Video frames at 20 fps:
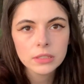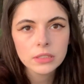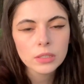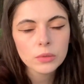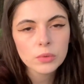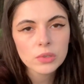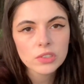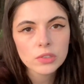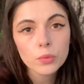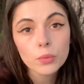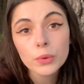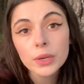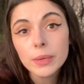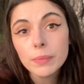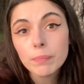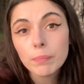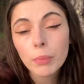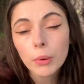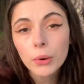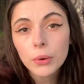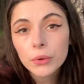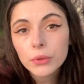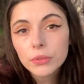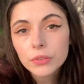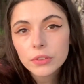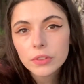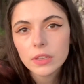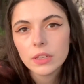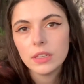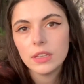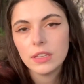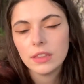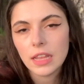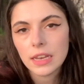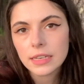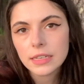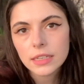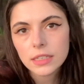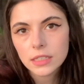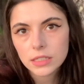It was a rebirth that
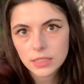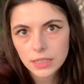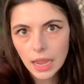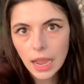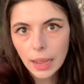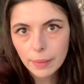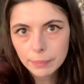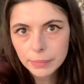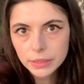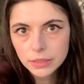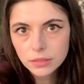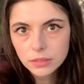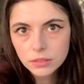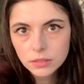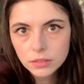needed to happen.